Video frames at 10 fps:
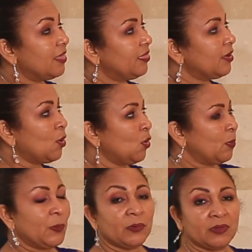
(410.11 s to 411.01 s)
The
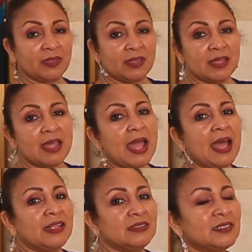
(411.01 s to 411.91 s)
Hope
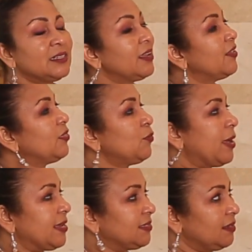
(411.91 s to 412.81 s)
and the
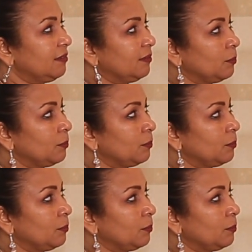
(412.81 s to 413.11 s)
Rising.